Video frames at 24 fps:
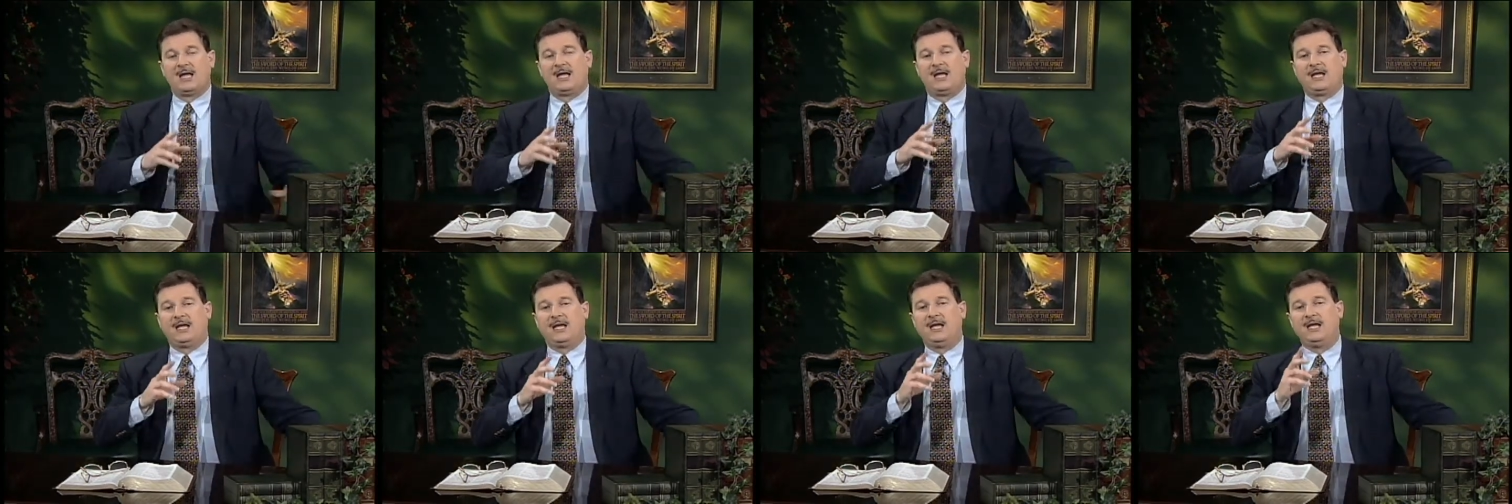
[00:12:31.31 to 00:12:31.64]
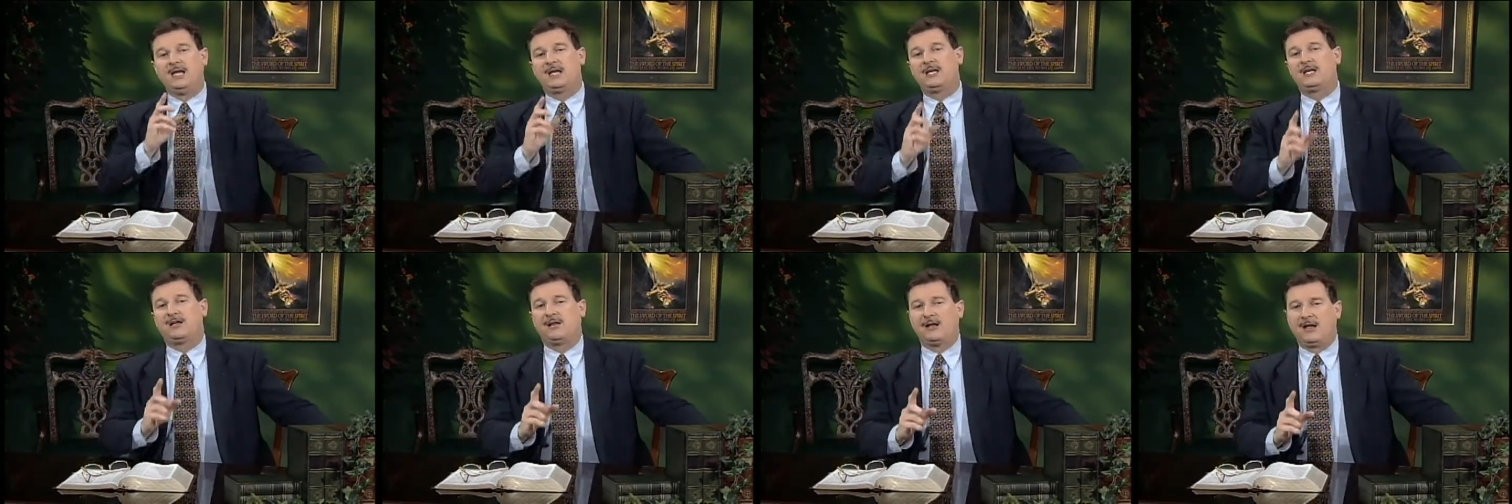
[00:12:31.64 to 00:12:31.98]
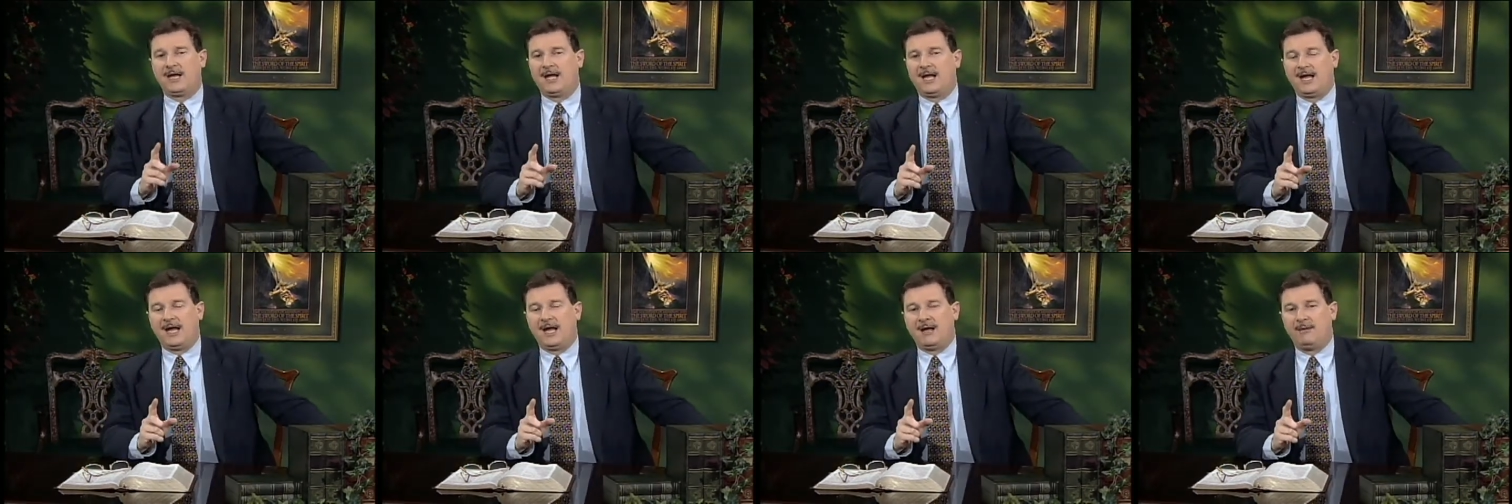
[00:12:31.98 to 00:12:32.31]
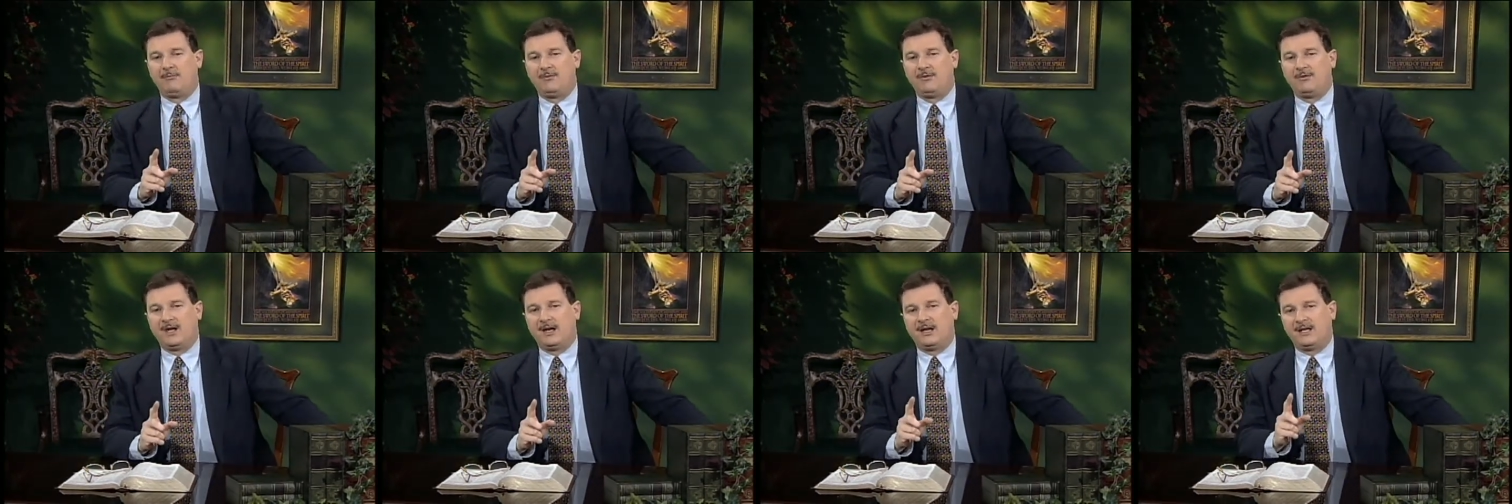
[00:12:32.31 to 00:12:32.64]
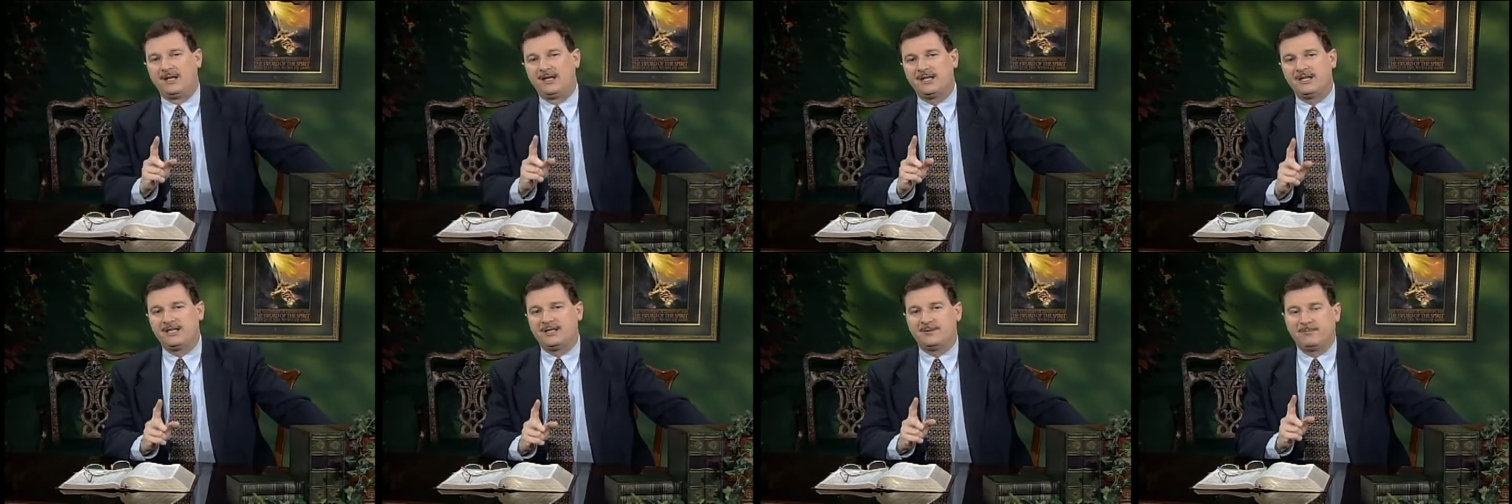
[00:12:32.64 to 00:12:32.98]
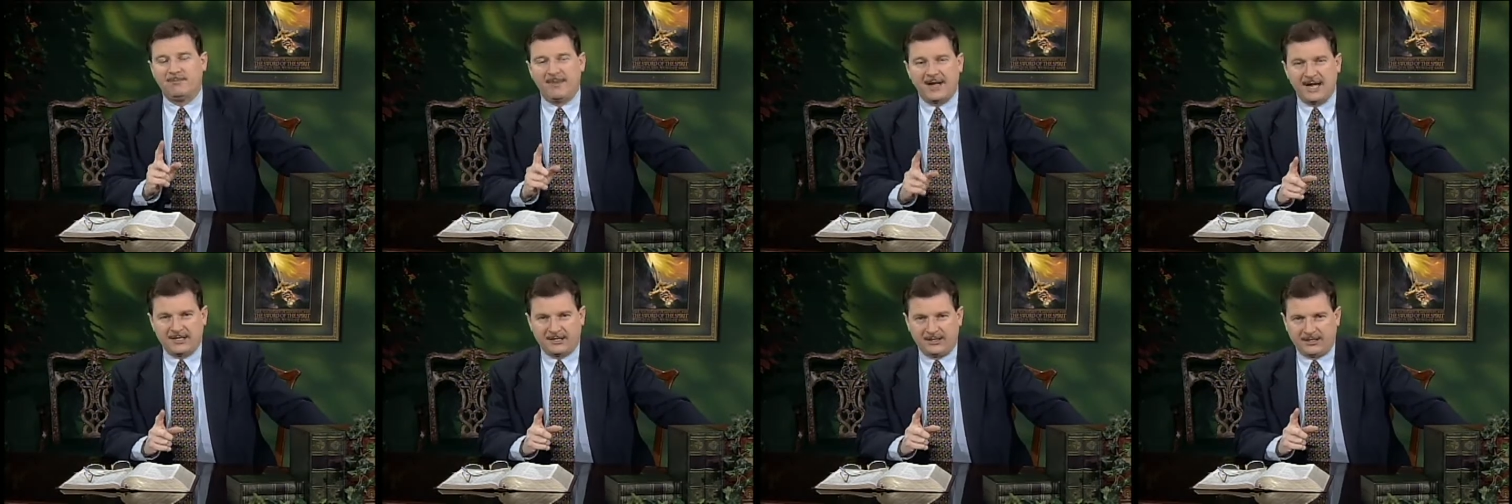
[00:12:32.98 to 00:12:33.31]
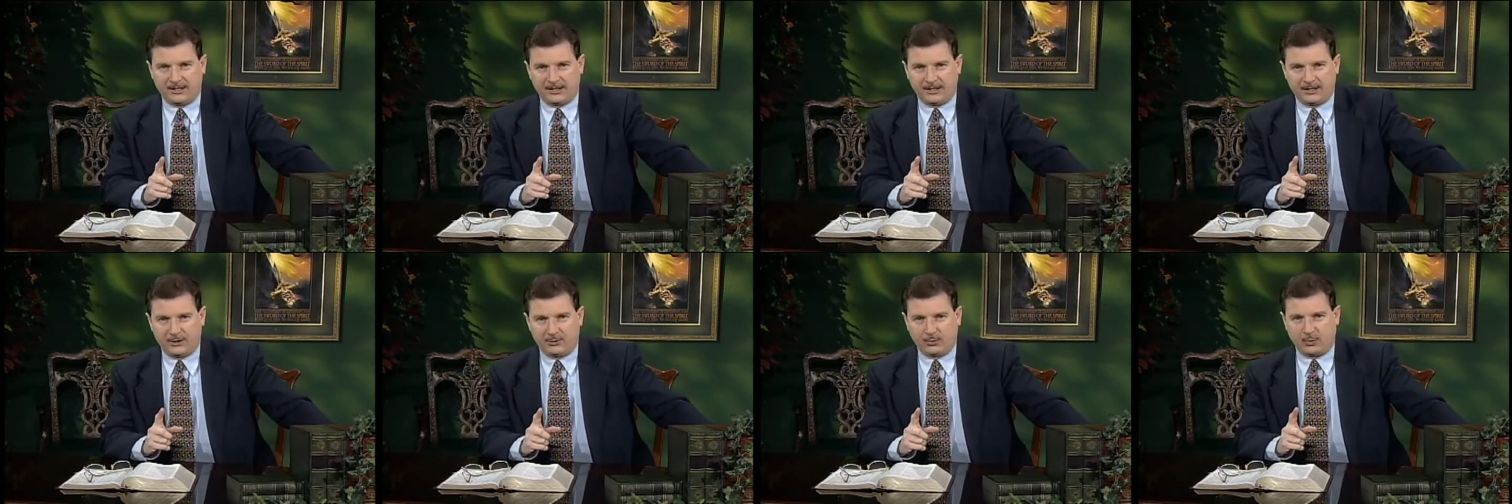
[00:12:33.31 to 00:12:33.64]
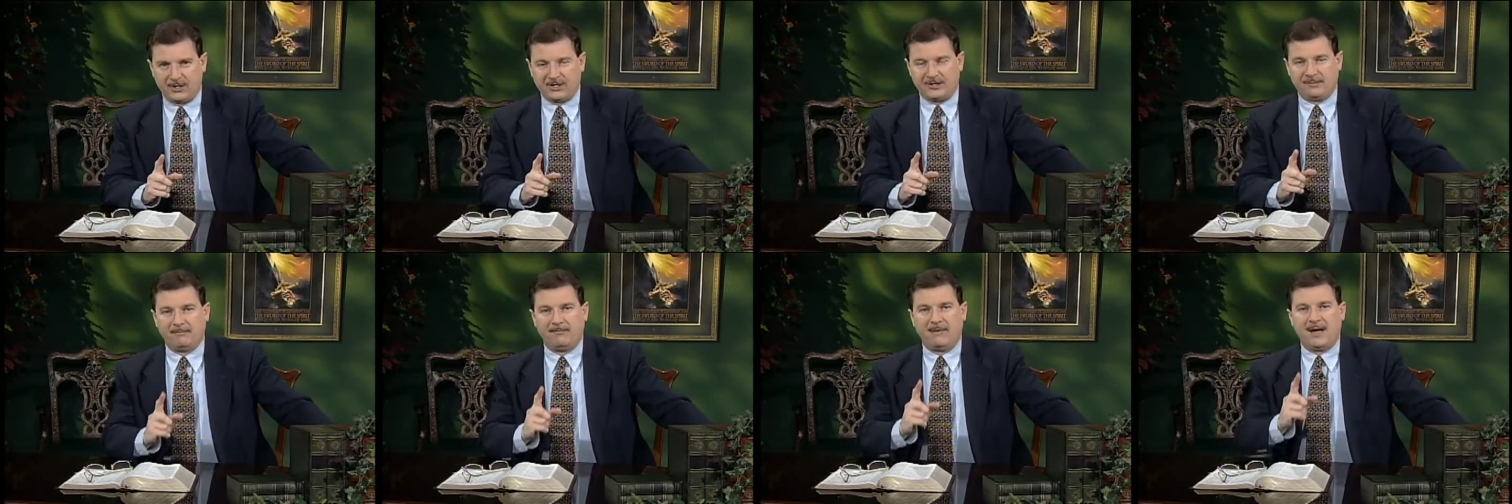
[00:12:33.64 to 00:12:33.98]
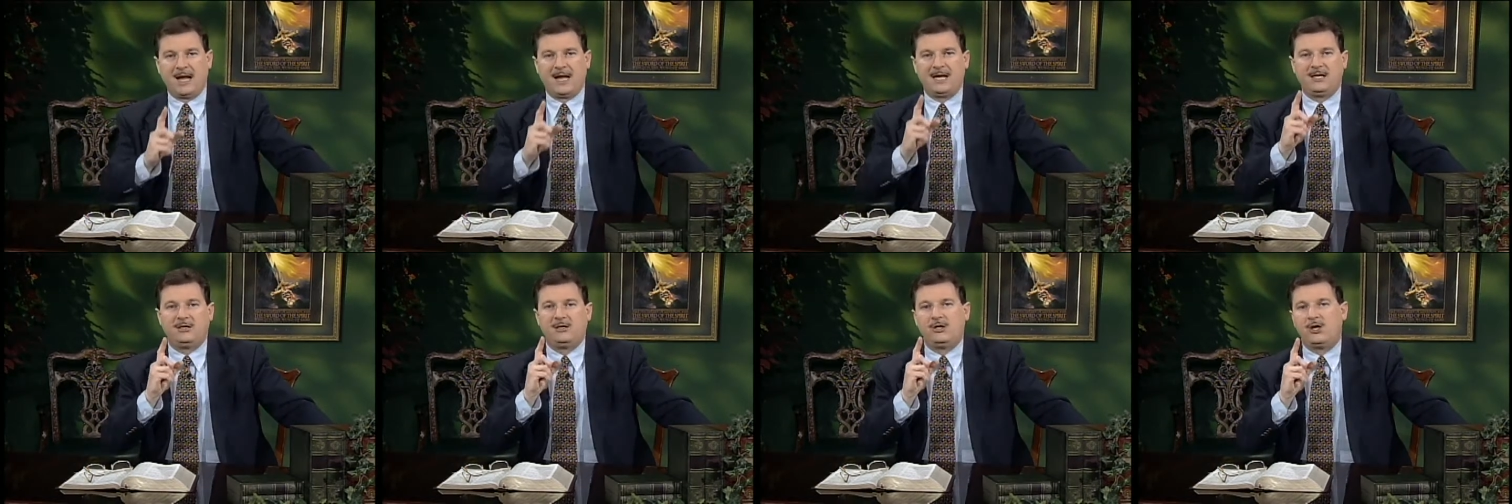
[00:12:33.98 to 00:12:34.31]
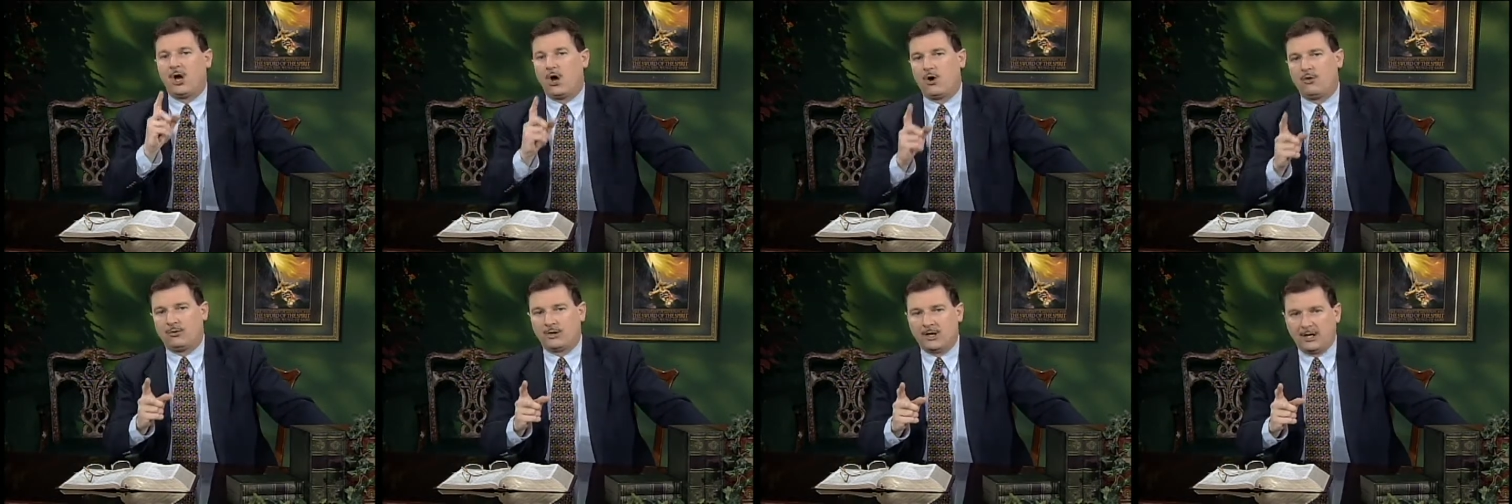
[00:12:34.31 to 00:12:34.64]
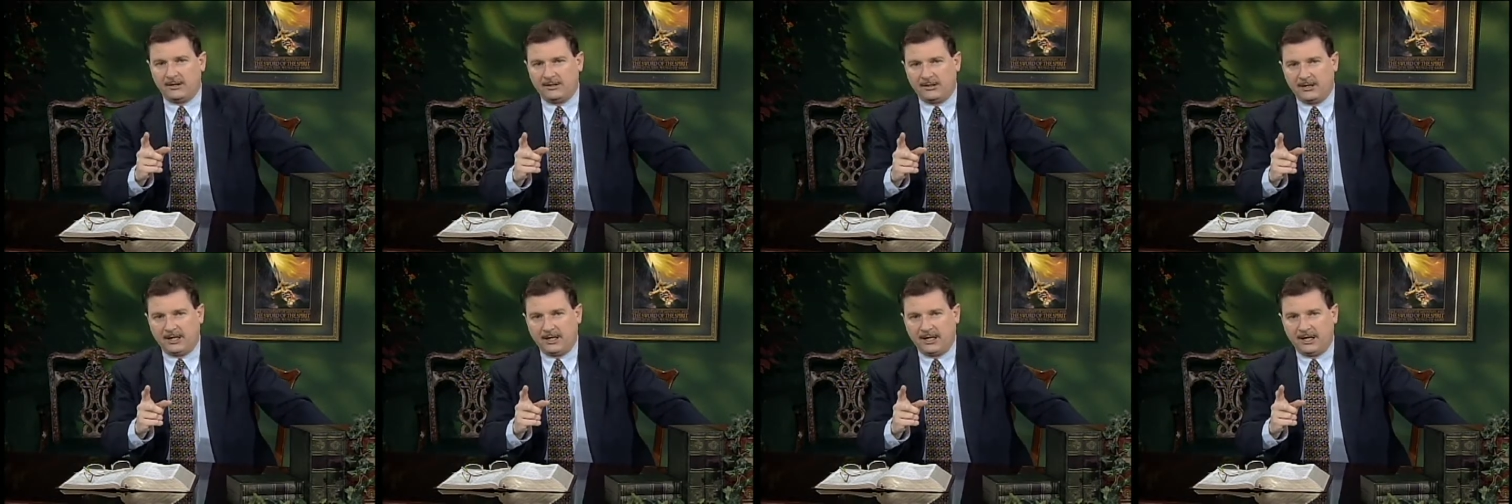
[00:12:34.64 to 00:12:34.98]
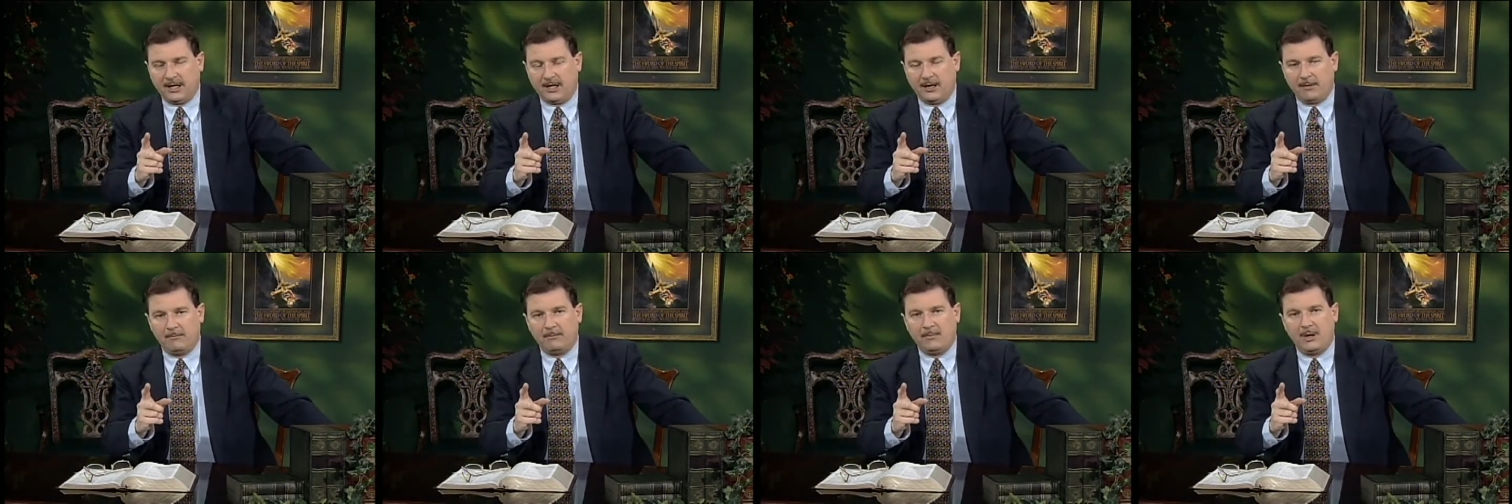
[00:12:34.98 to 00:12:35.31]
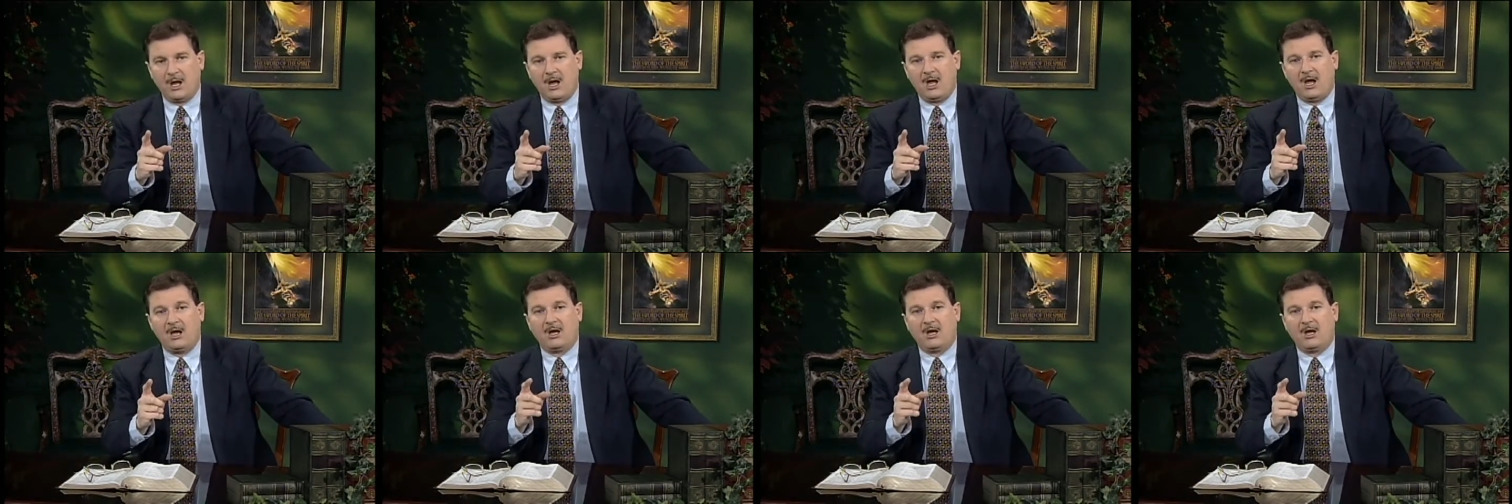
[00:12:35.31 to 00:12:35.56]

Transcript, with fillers: he claimed that his message was made known unto him